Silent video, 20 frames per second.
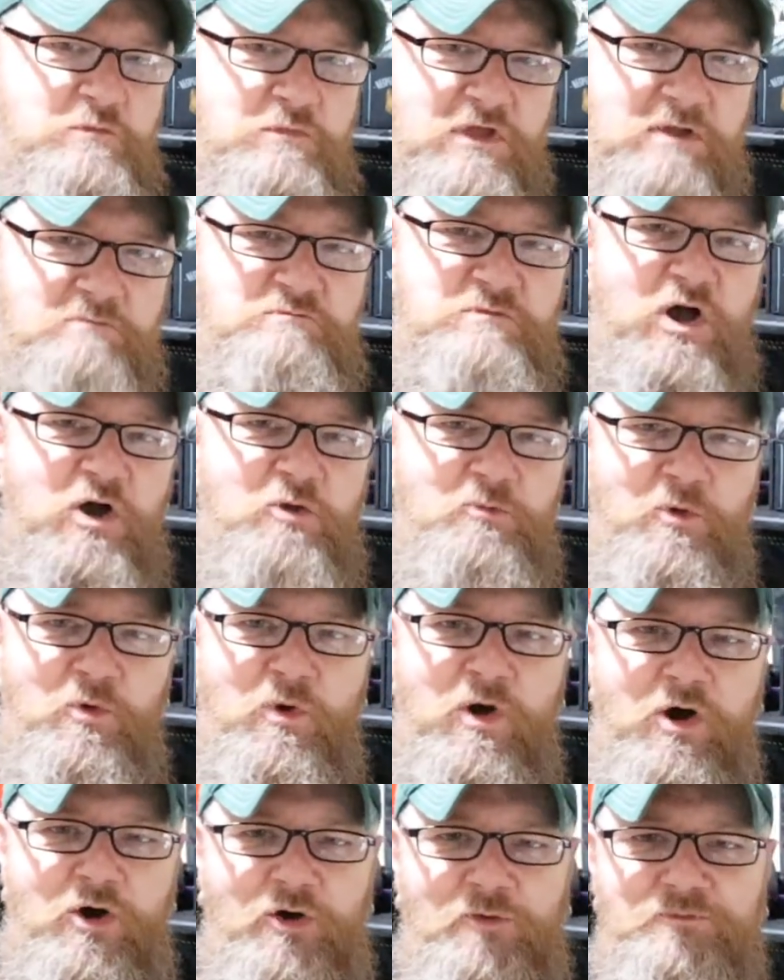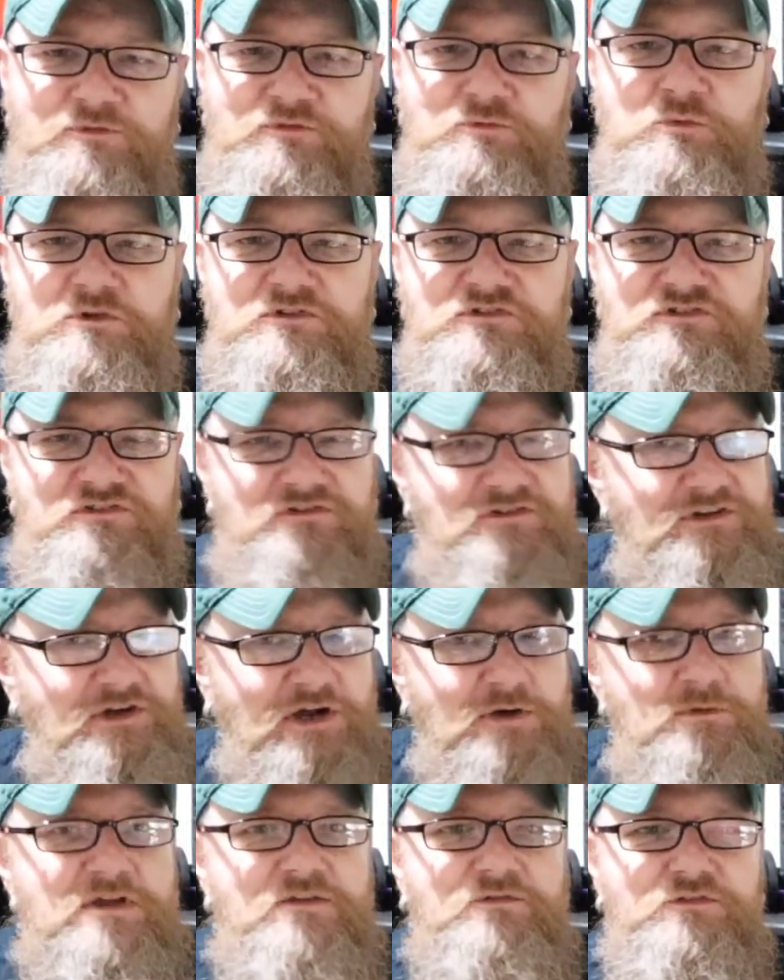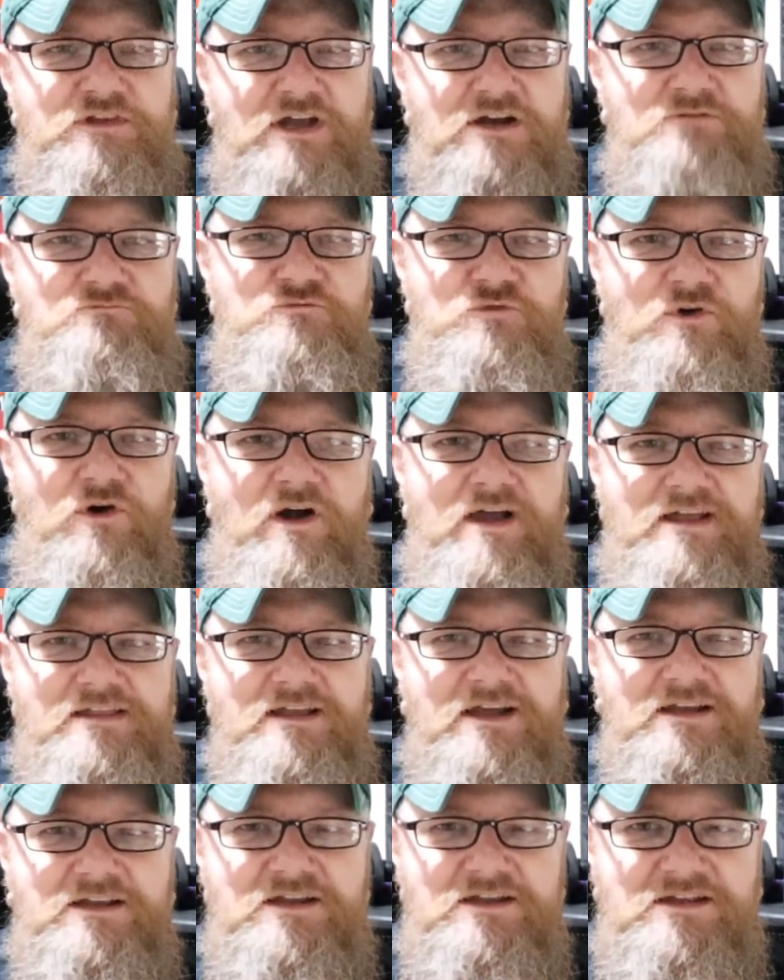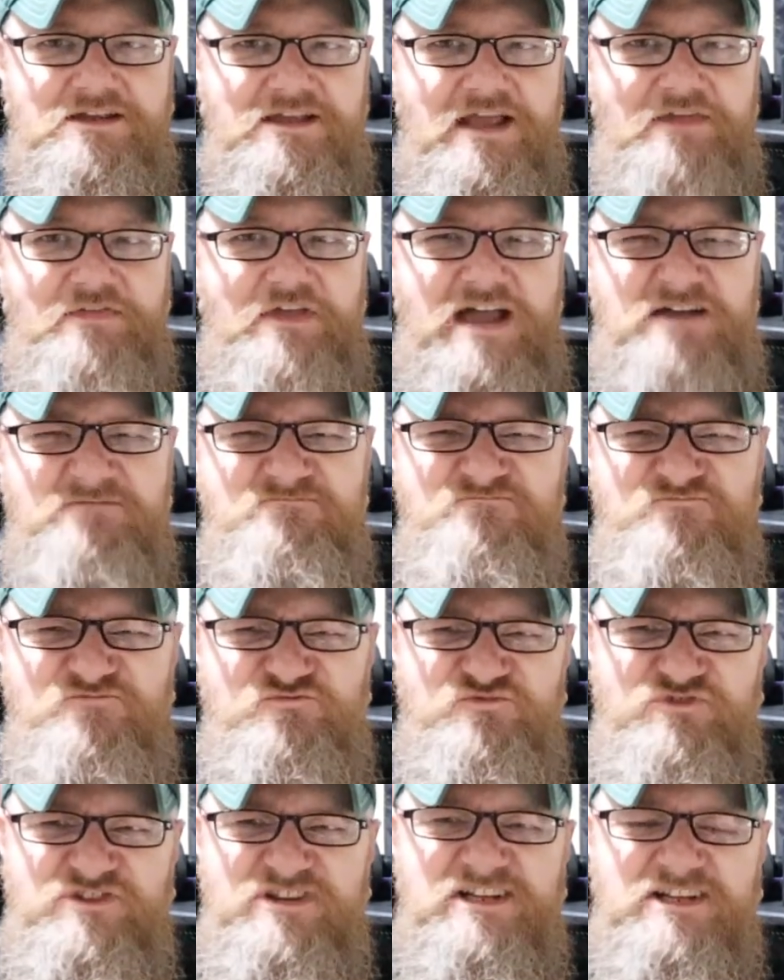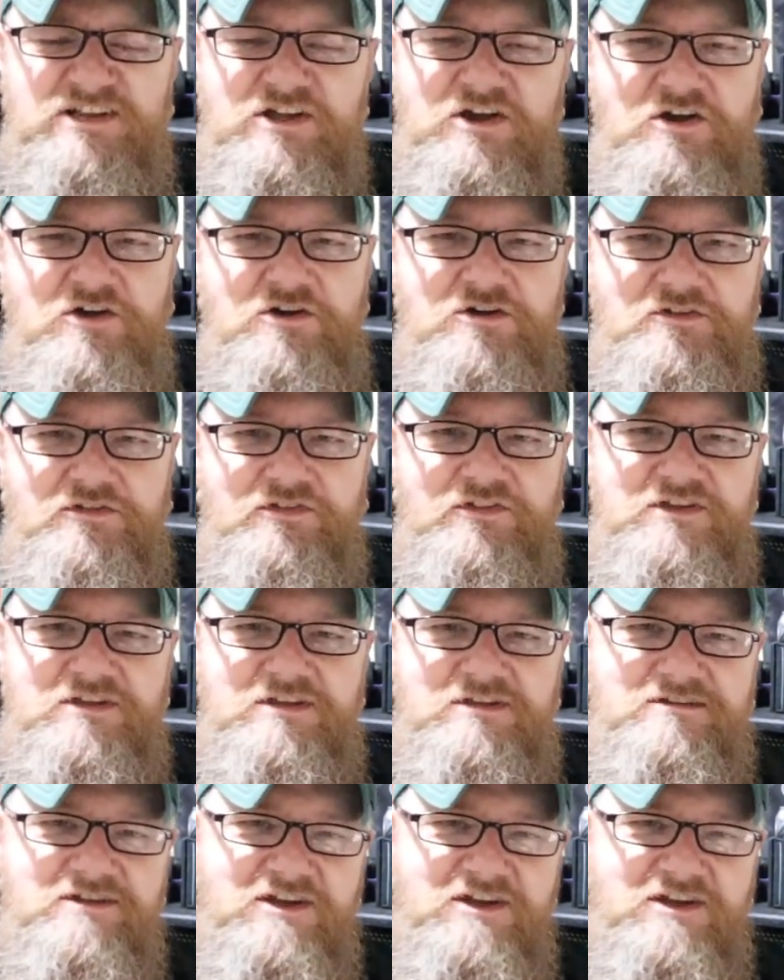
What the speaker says: noble hops, which, you know, if done right, they can get that really earthy